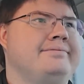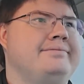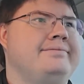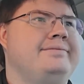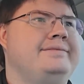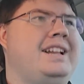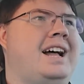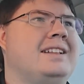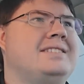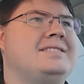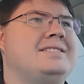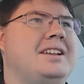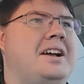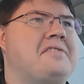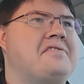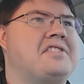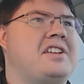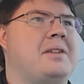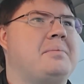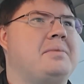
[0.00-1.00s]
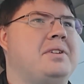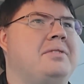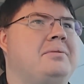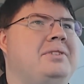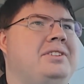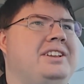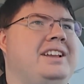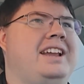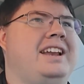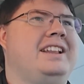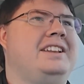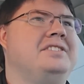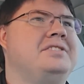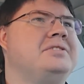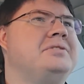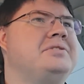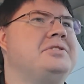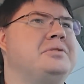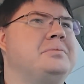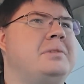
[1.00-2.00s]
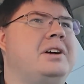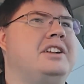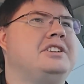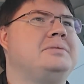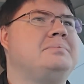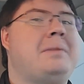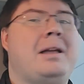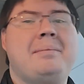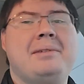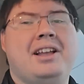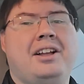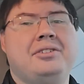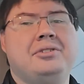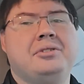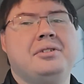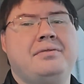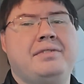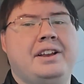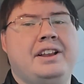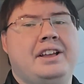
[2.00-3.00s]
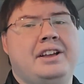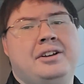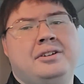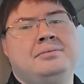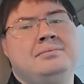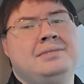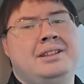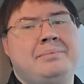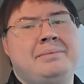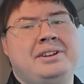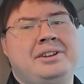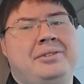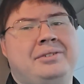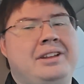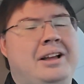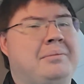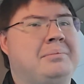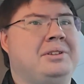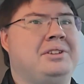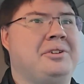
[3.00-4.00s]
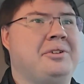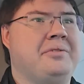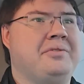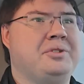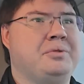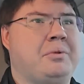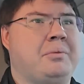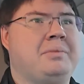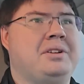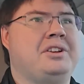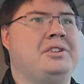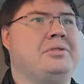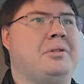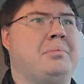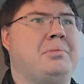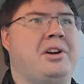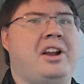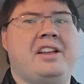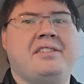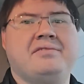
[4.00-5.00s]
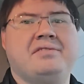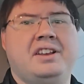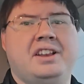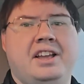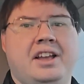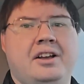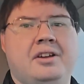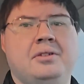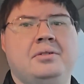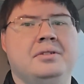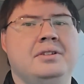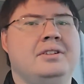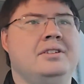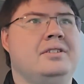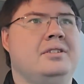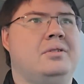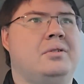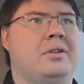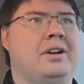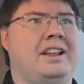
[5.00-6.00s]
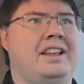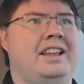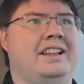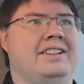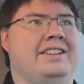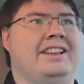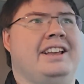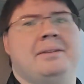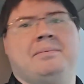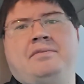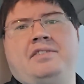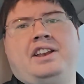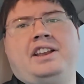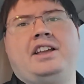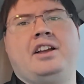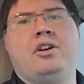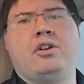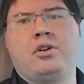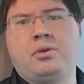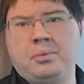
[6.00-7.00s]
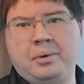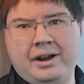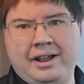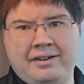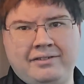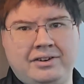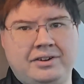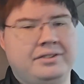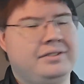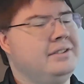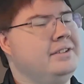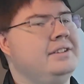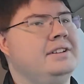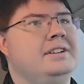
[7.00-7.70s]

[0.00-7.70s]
Not stuff that I'm going to really get into too much. Maybe I'll do a video. Let me know down below if you want me to do a Brave video or a Helium video or whatever.